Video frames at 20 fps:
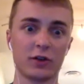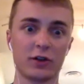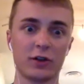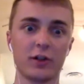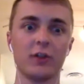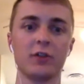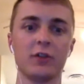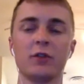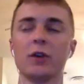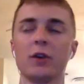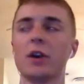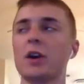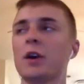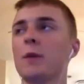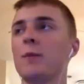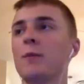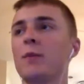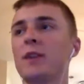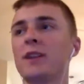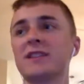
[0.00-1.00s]
too.
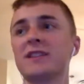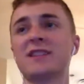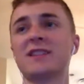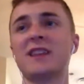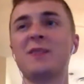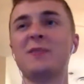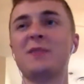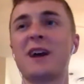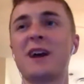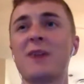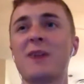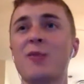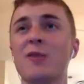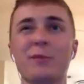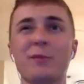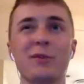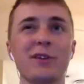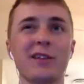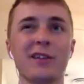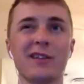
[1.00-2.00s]
But at the same time,
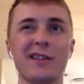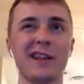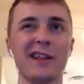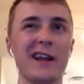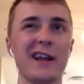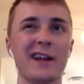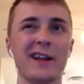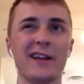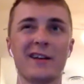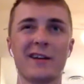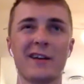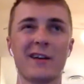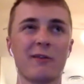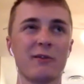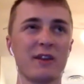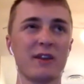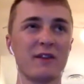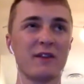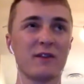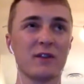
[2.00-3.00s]
we're putting lead in our
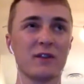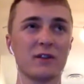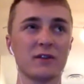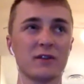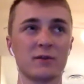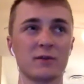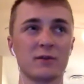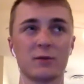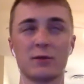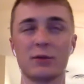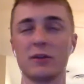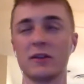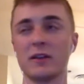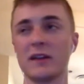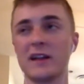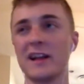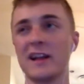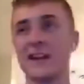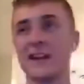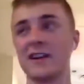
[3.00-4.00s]
rivers, we're putting
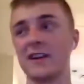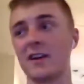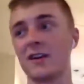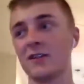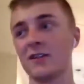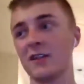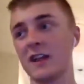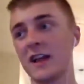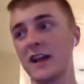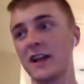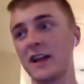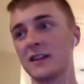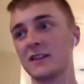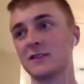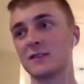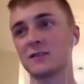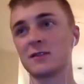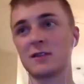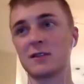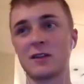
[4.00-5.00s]
lead in our
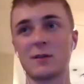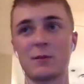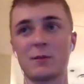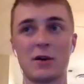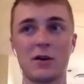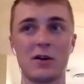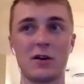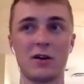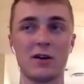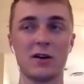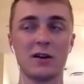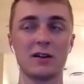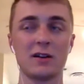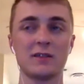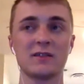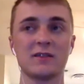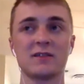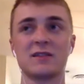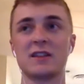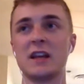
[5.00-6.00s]
lakes and our
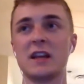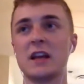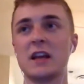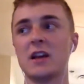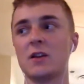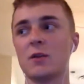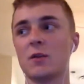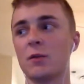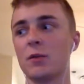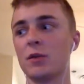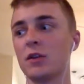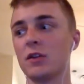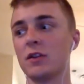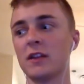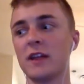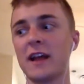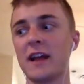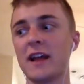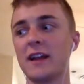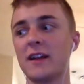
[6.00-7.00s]
ponds, we're putting
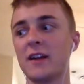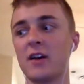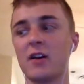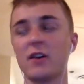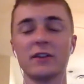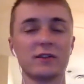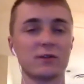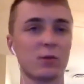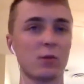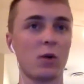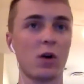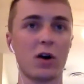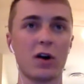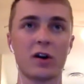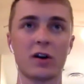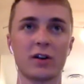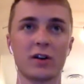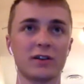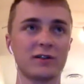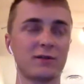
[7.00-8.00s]
lead in all this
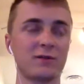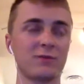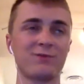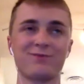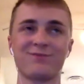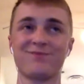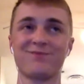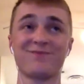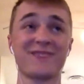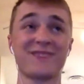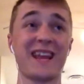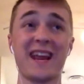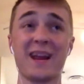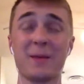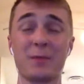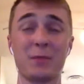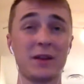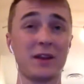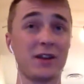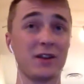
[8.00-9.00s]
water. It's
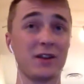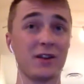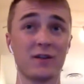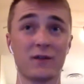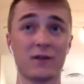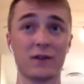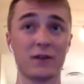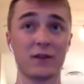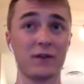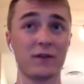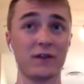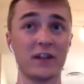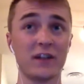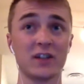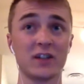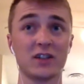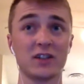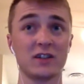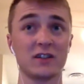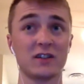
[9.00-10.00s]
can't be good for the
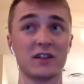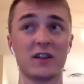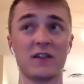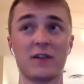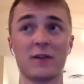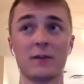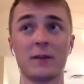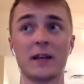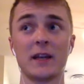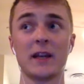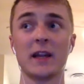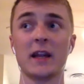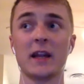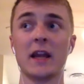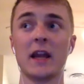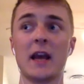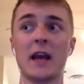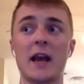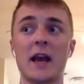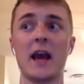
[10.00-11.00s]
fish and stuff. I mean,
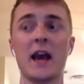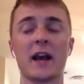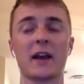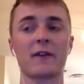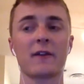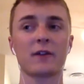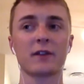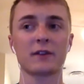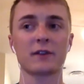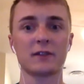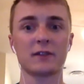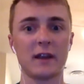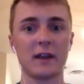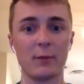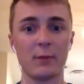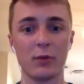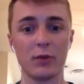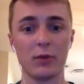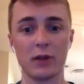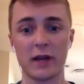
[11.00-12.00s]
heck, for
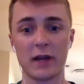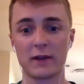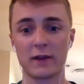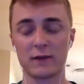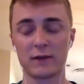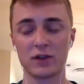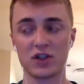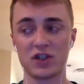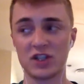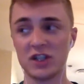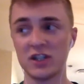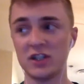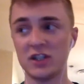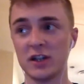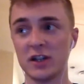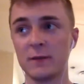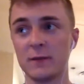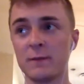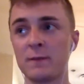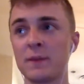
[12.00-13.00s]
example, like
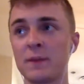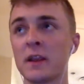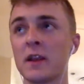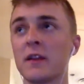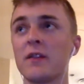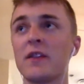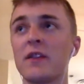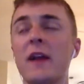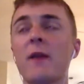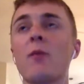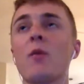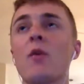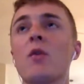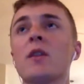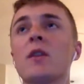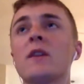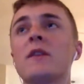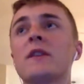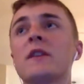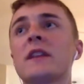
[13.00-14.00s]
Virginia, they
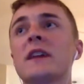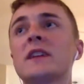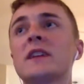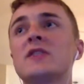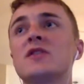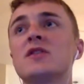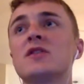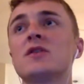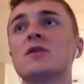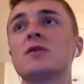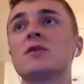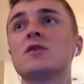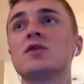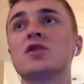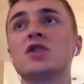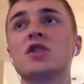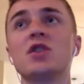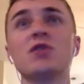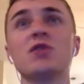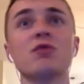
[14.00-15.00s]
won't even let you
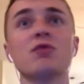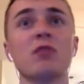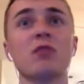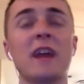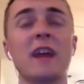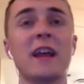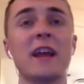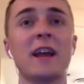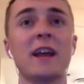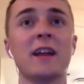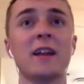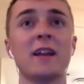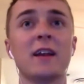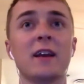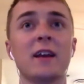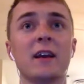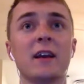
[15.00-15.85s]
shoot lead